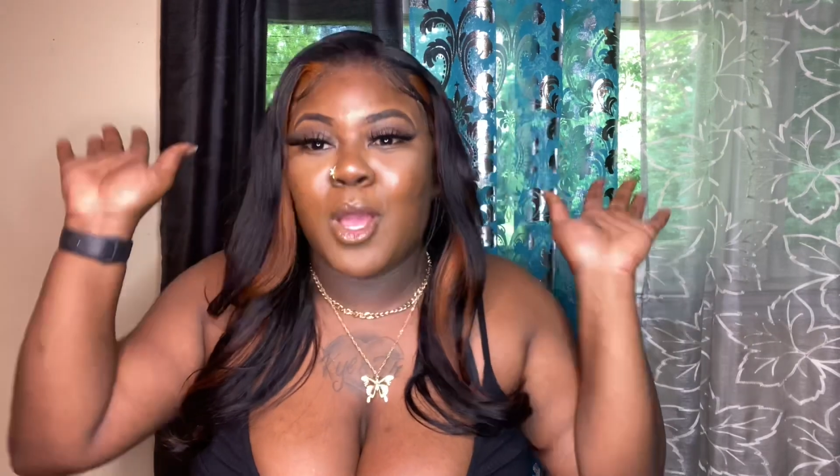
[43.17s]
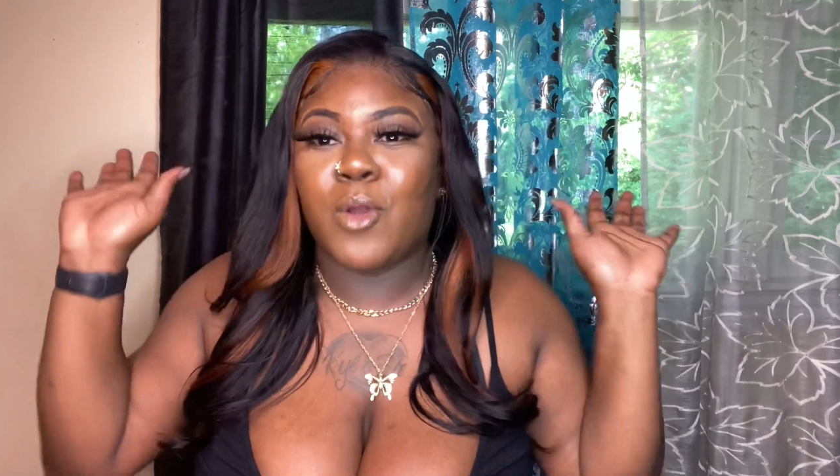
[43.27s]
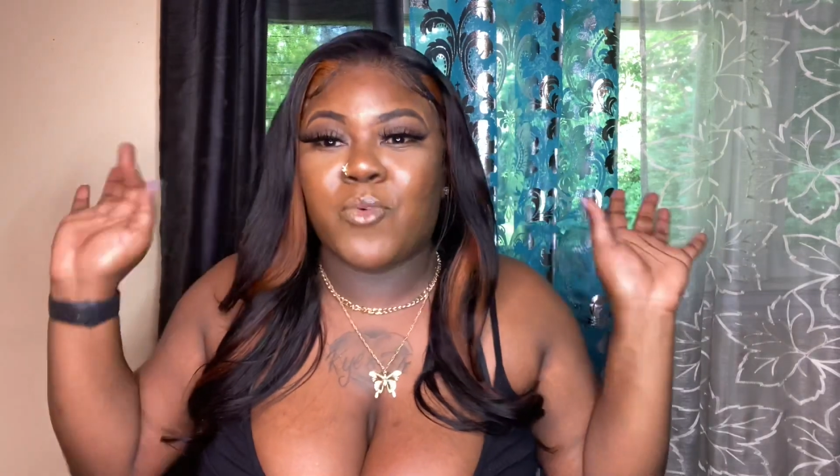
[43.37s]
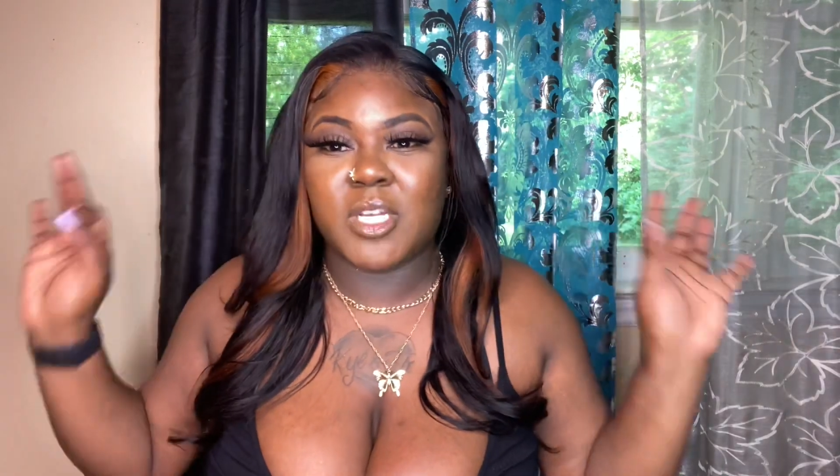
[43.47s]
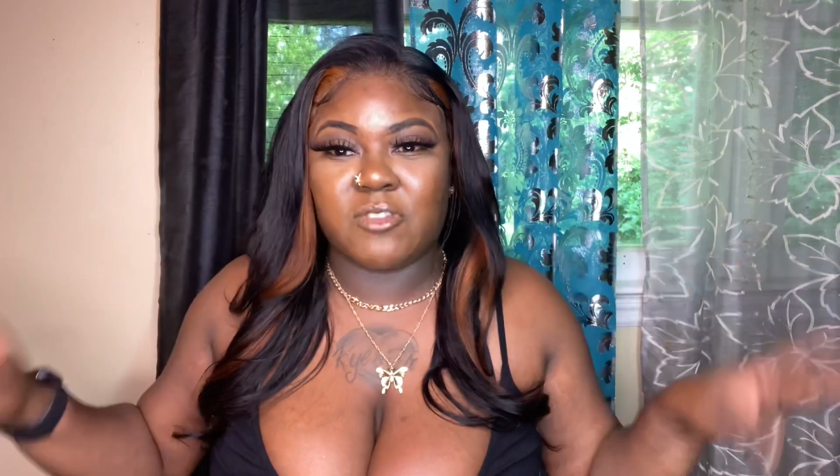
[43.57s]

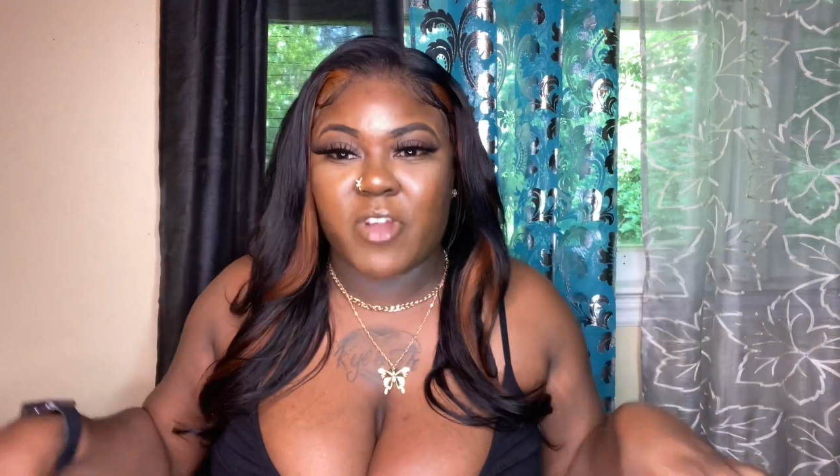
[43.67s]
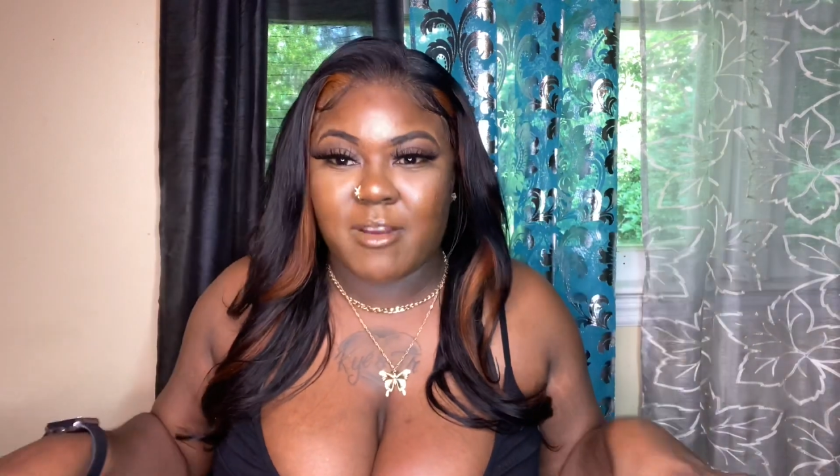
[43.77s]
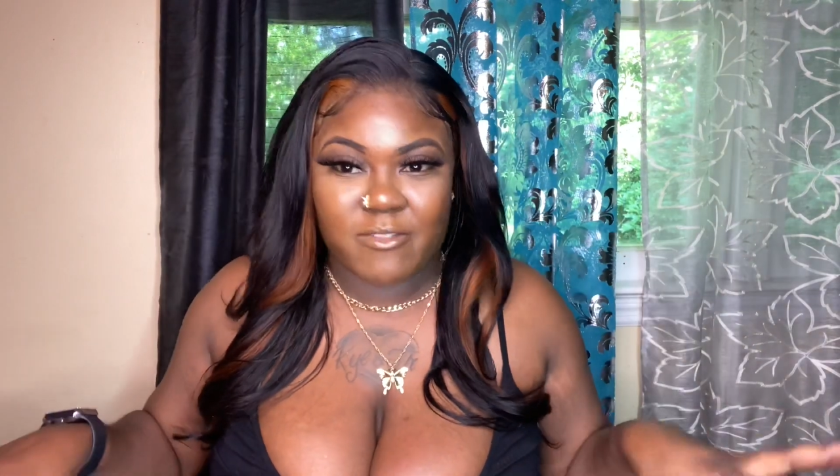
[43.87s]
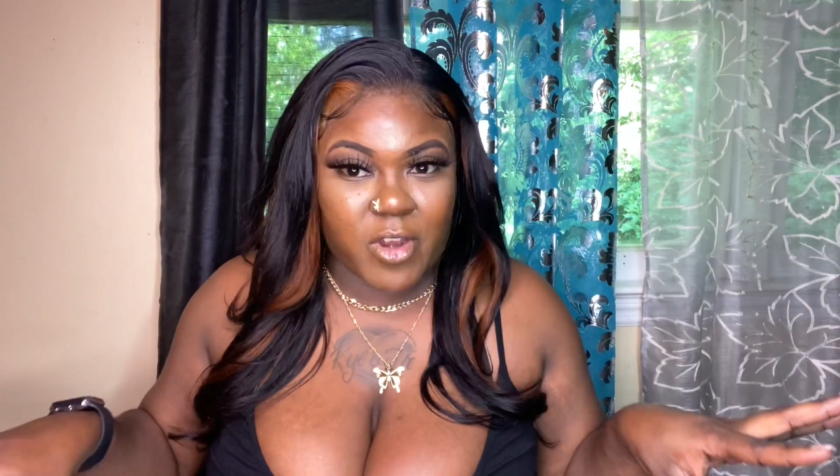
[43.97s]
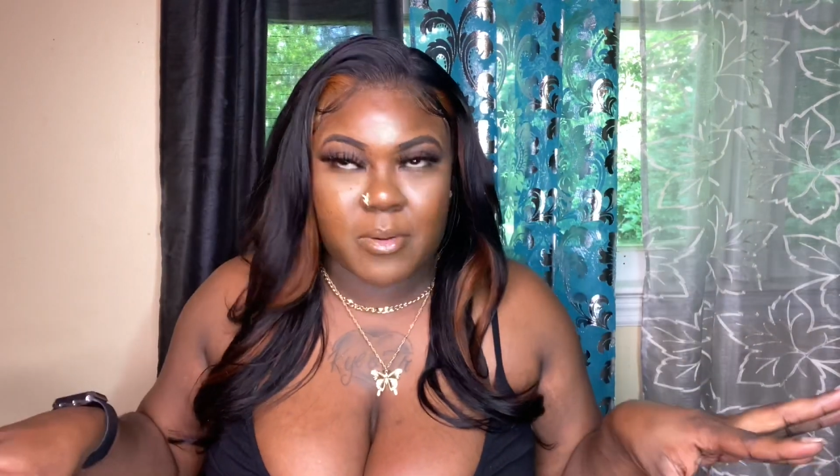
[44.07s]
which is
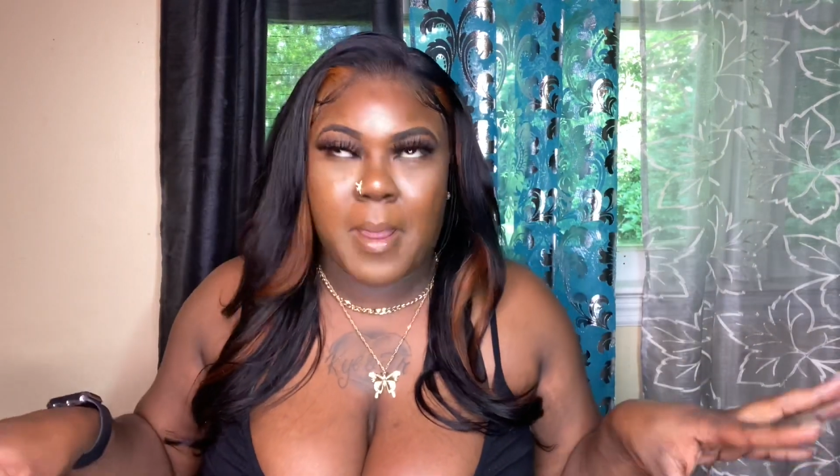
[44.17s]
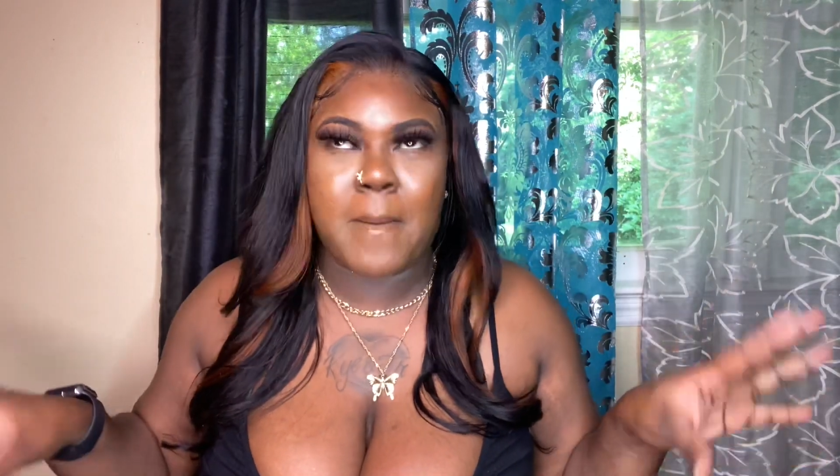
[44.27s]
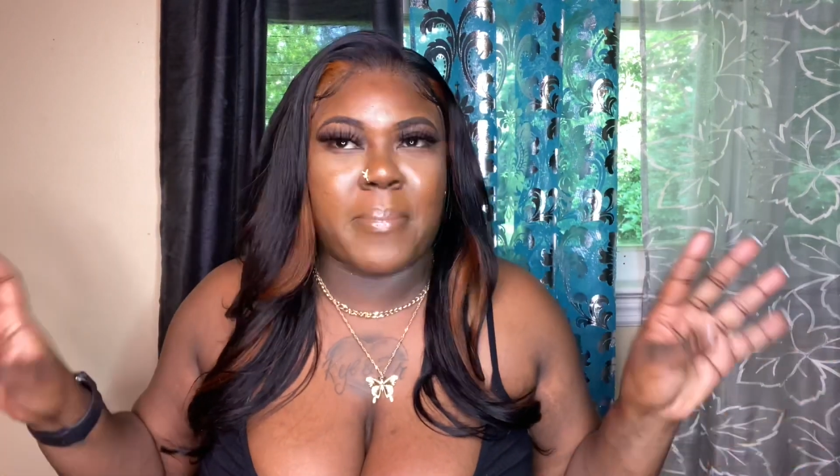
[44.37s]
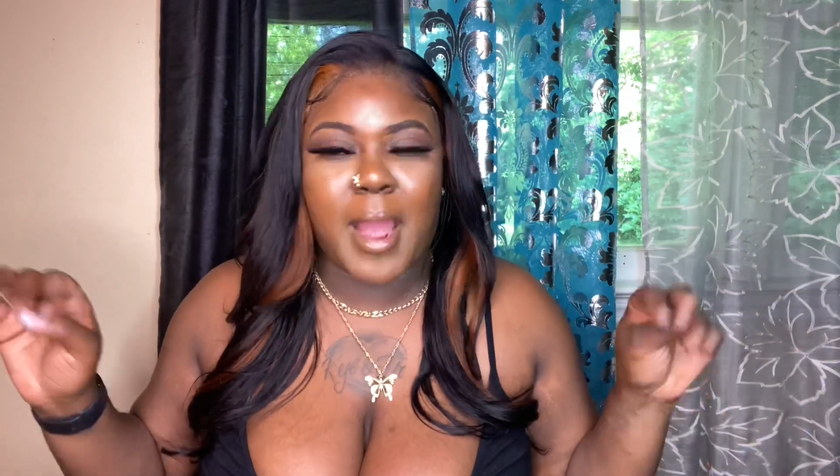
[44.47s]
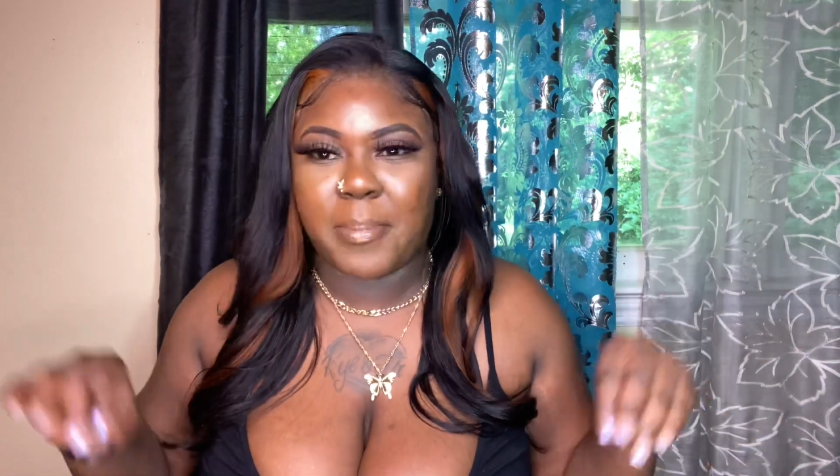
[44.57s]
very, very
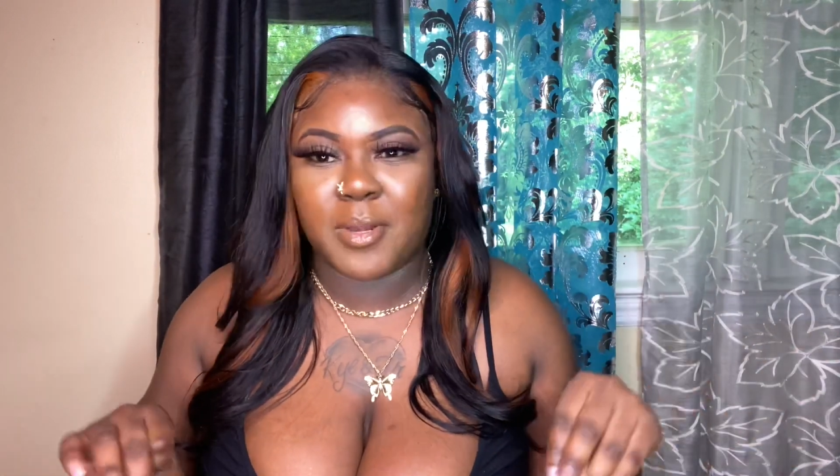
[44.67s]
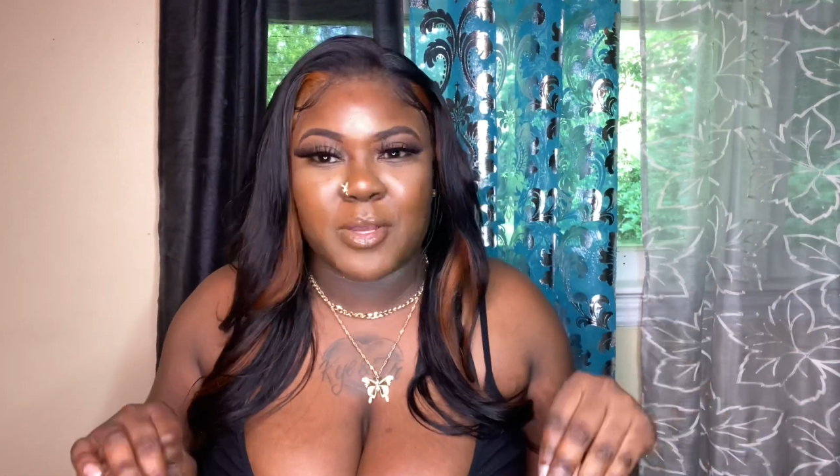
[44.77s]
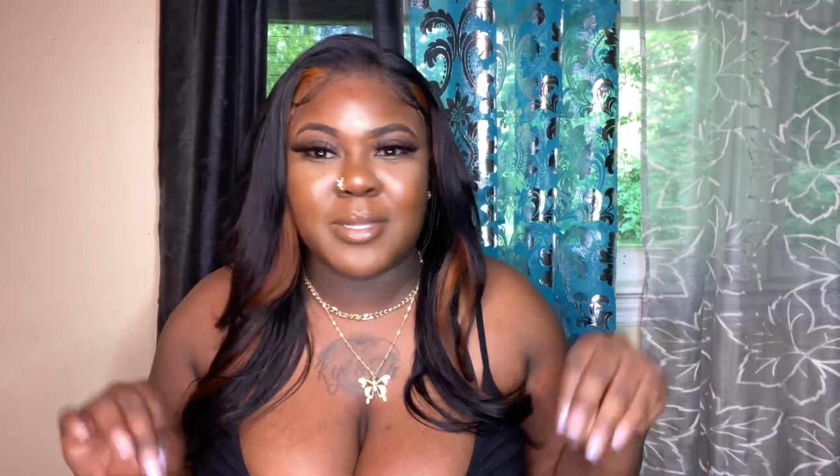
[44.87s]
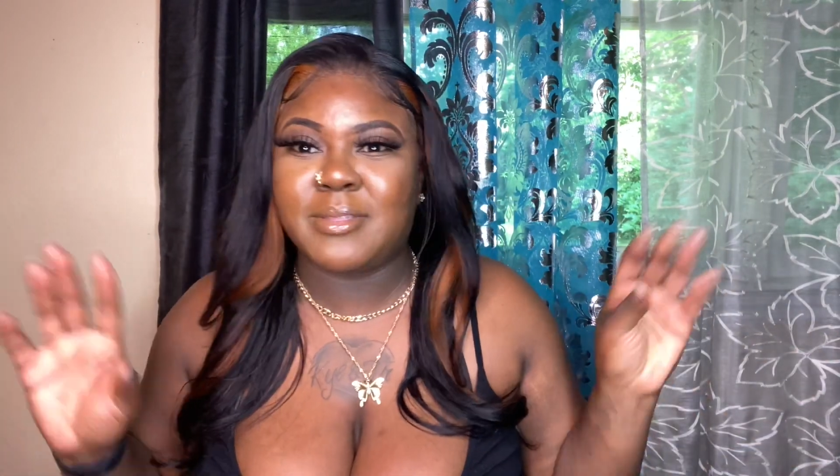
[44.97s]
popular